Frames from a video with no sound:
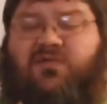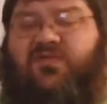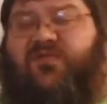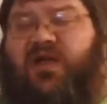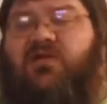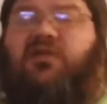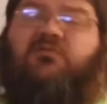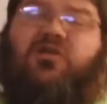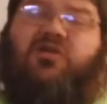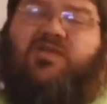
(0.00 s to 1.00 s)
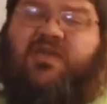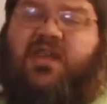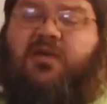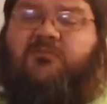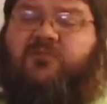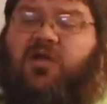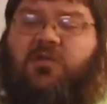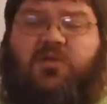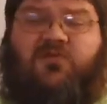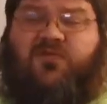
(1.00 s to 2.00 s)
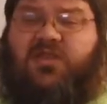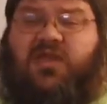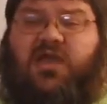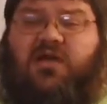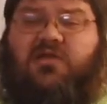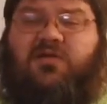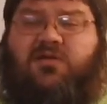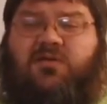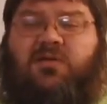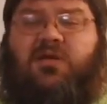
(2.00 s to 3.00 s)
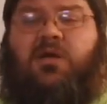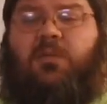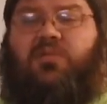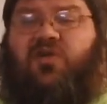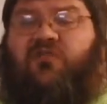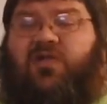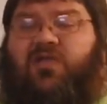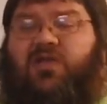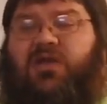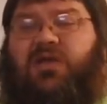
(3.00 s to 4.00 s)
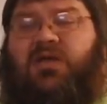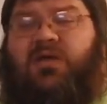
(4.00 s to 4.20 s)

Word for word: It was very good setup, very much fit the character perfectly